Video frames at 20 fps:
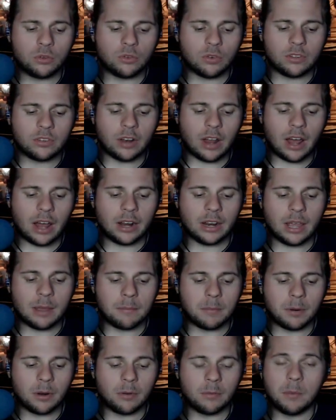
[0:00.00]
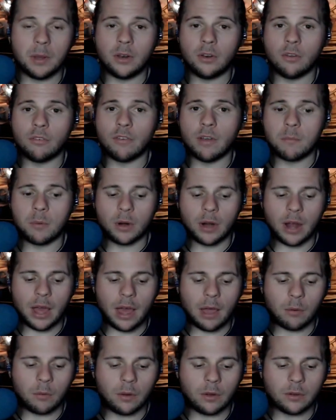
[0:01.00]
recent outing came in mid-November at
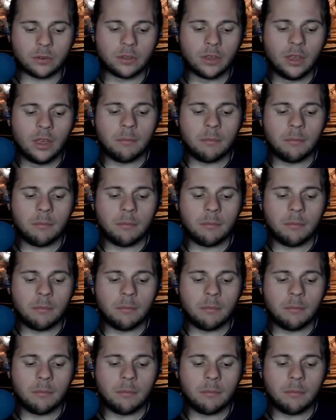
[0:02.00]
Aqueduct,